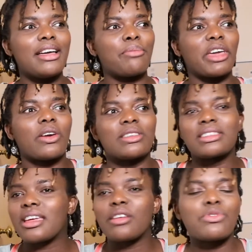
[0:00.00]

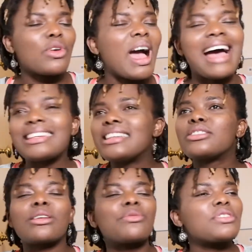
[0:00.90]
because if you had any
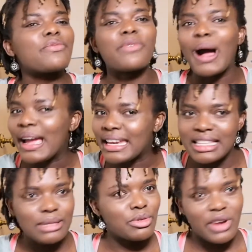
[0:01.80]
sort of divine
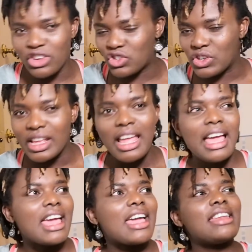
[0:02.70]
inspiration,
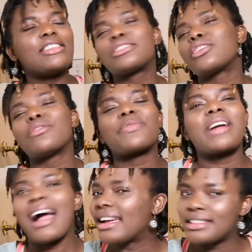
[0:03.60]
any sort of
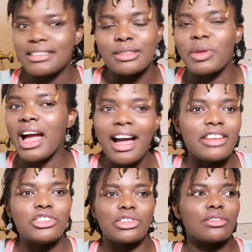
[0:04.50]
guidance
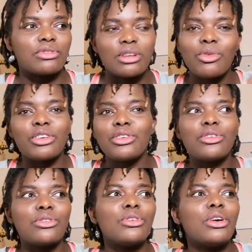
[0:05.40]
behind you, someone
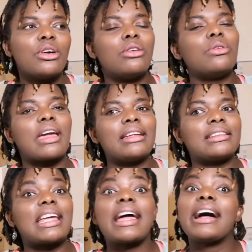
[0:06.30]
who
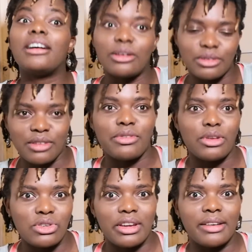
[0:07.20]
can tell the
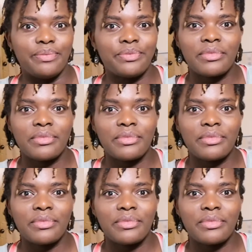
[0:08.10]
future,